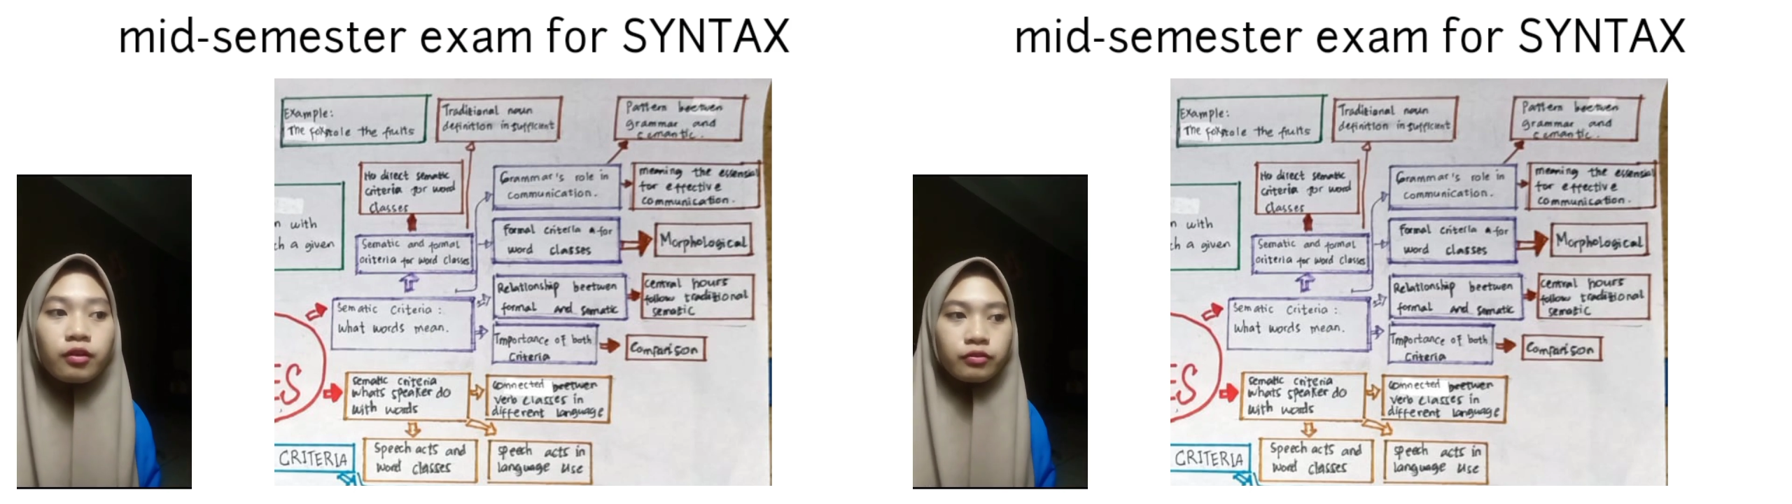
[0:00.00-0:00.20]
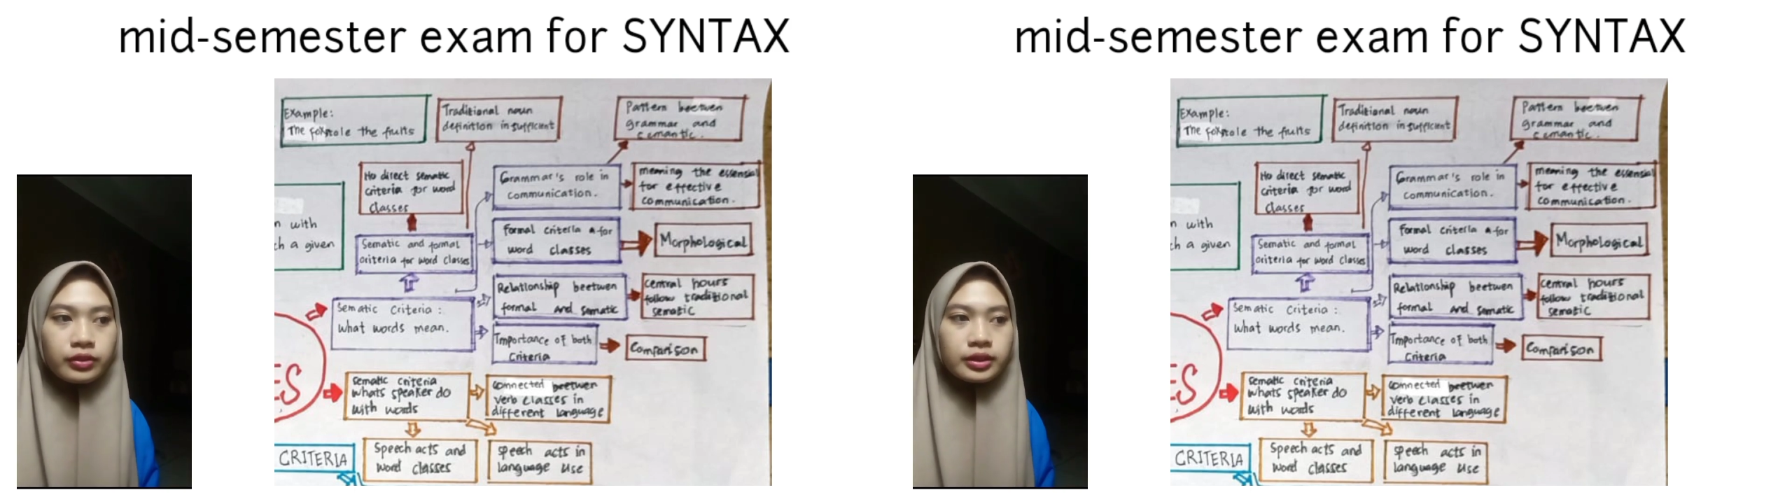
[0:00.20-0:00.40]

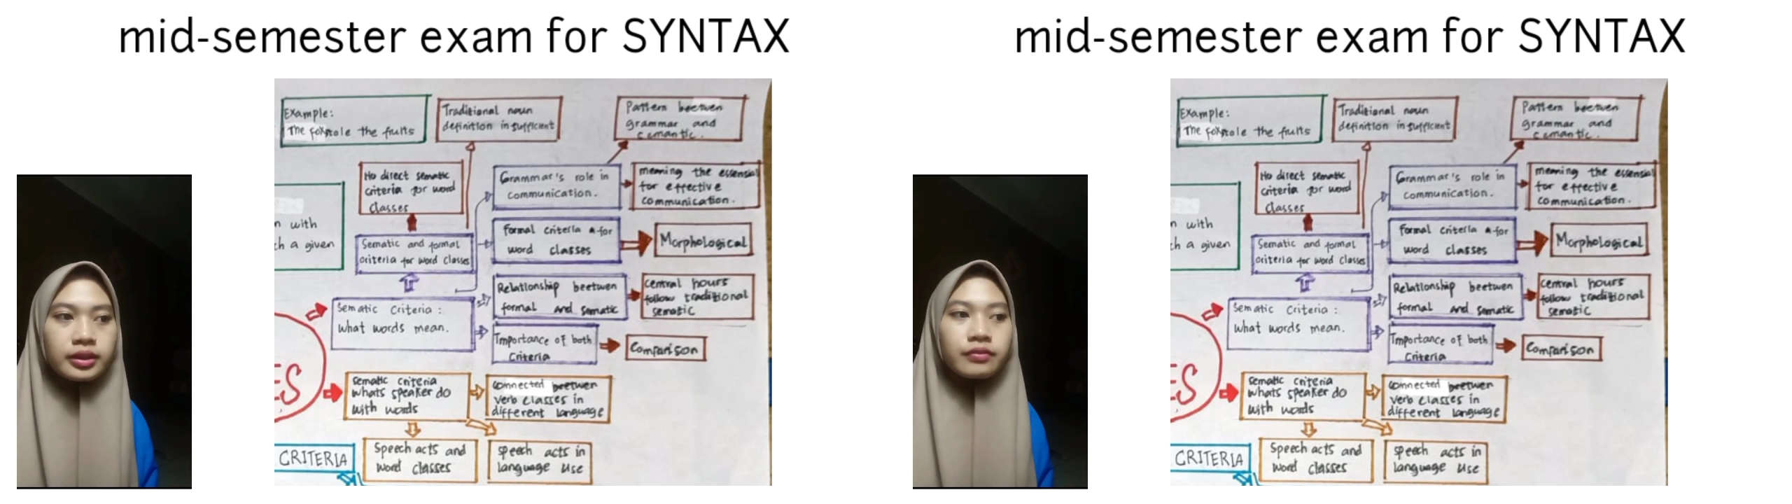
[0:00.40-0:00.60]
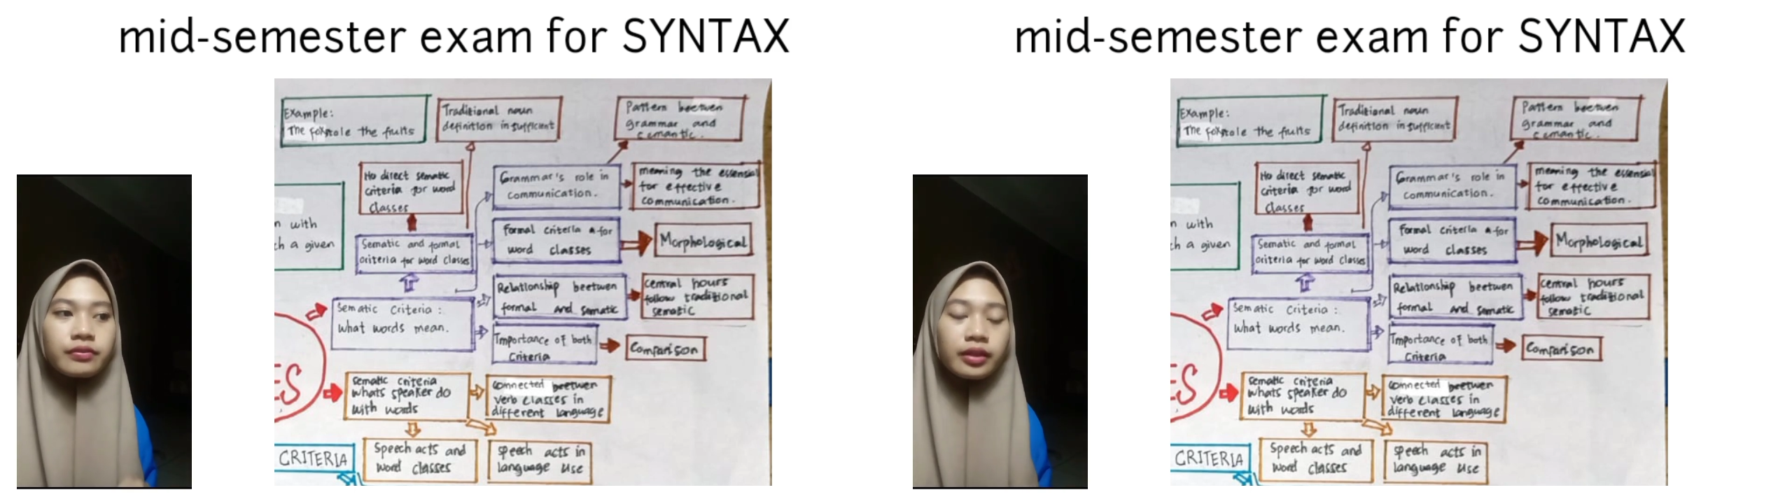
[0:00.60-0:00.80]

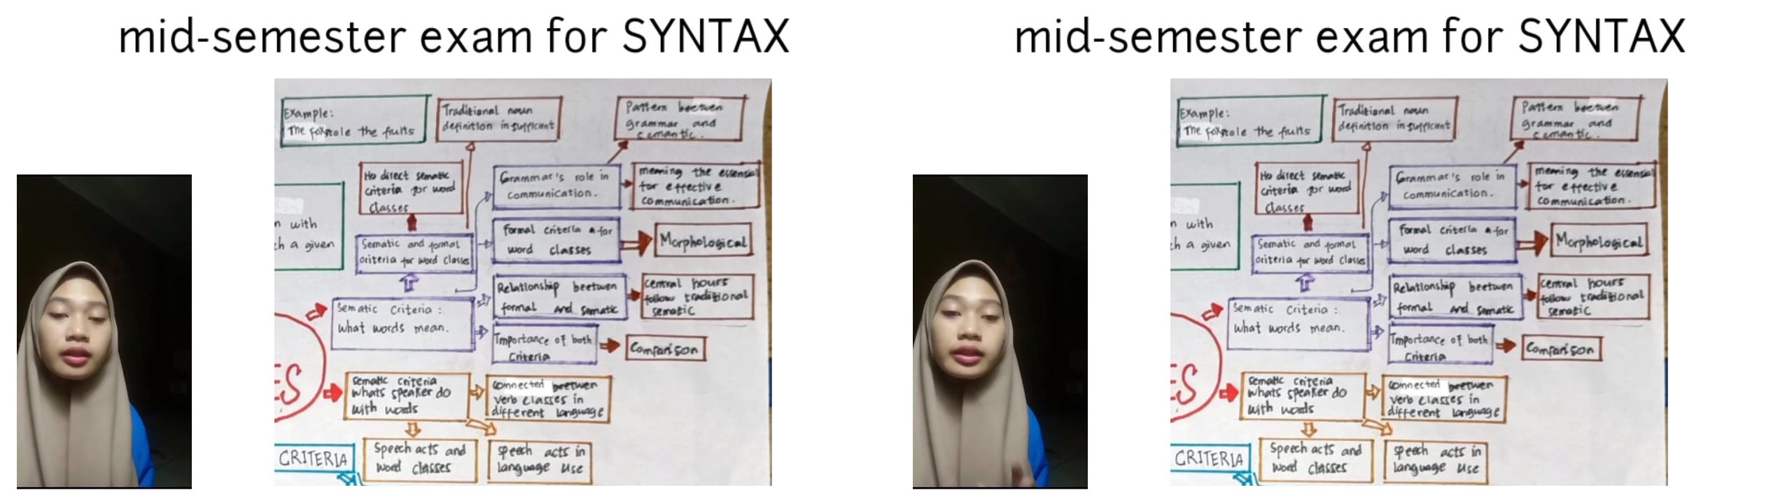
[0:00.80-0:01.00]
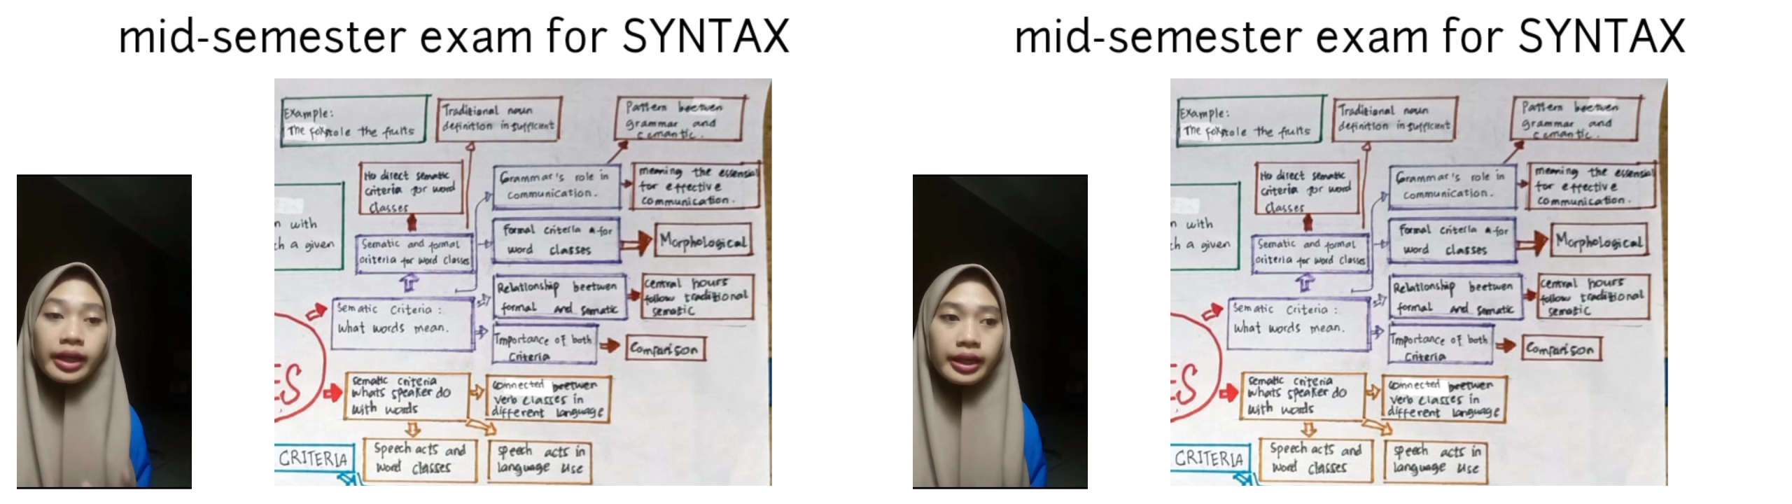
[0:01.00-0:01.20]
several
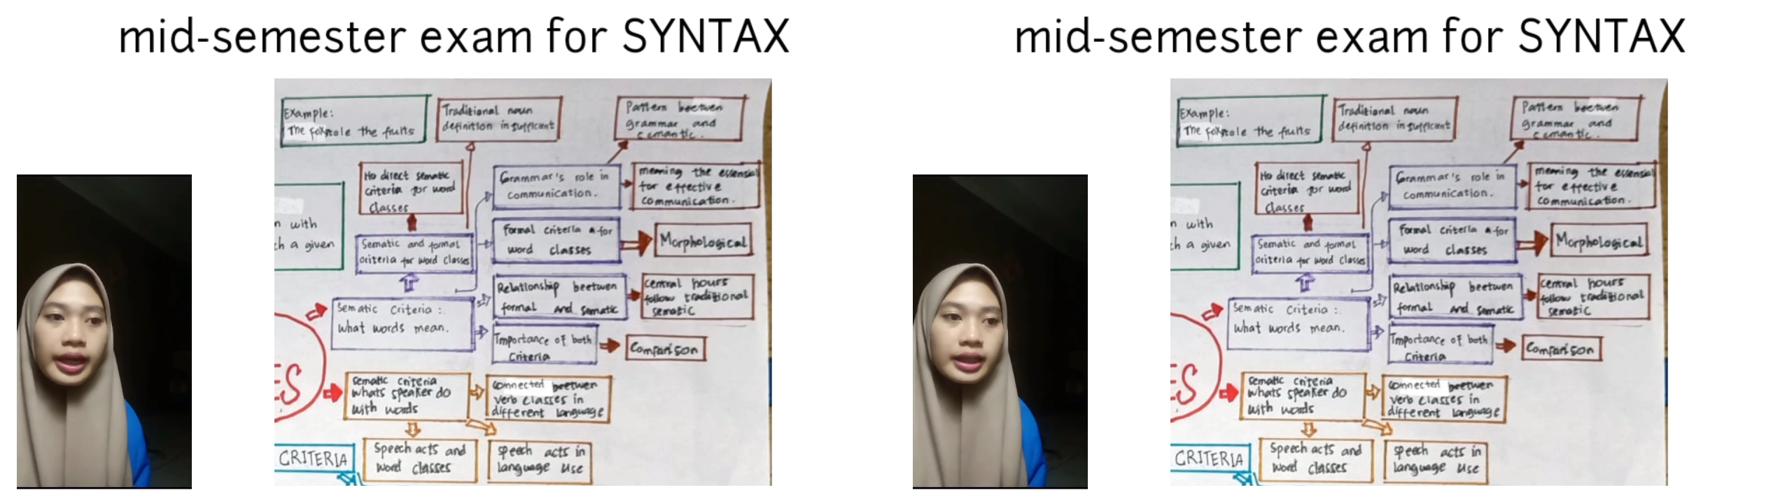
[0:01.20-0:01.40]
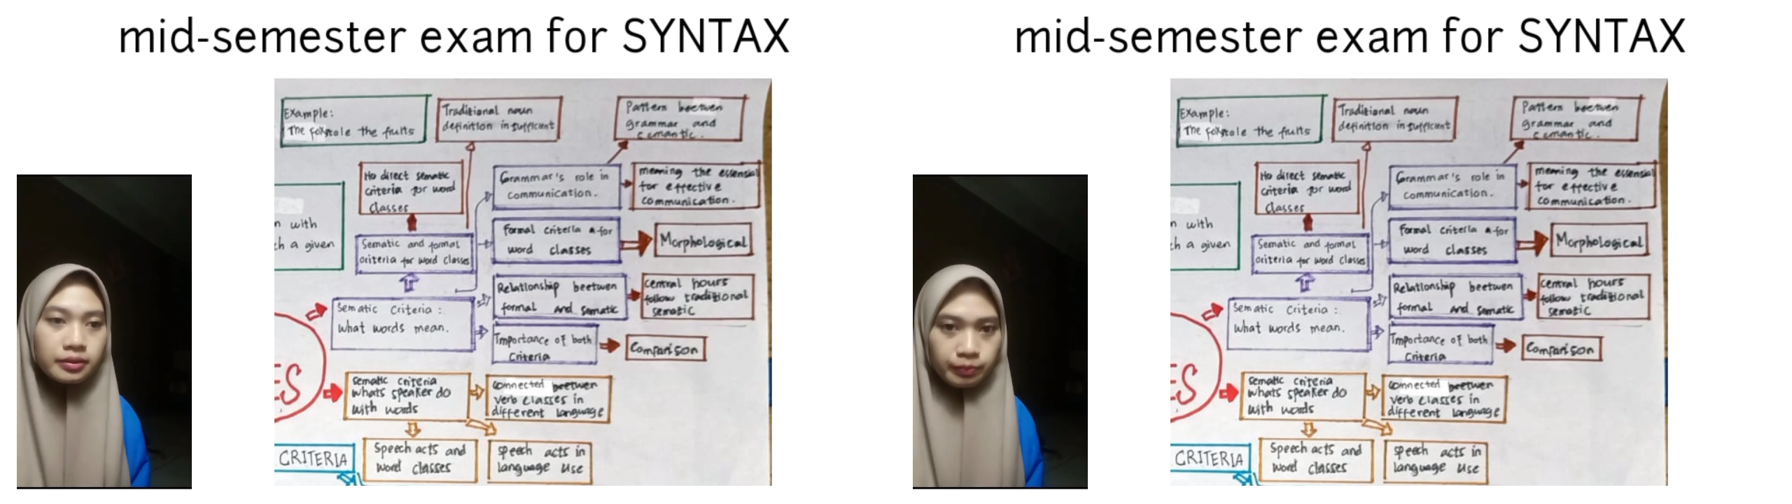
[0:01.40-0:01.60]
key
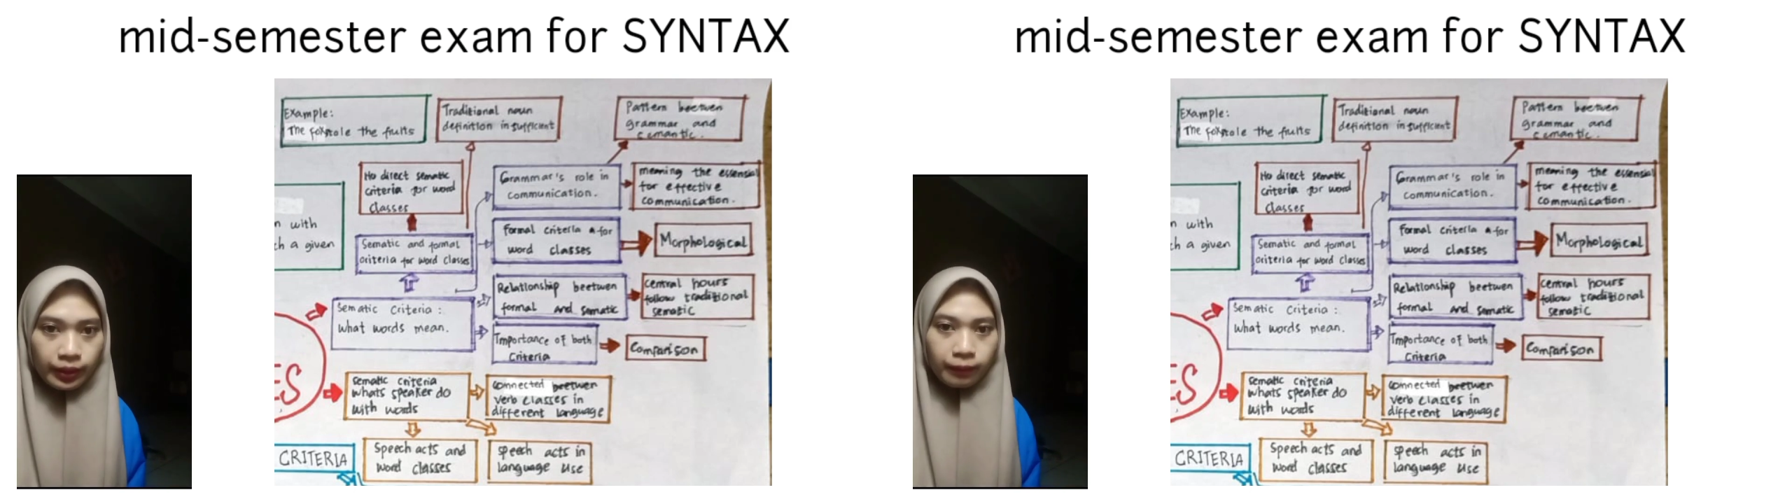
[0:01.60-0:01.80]
aspects.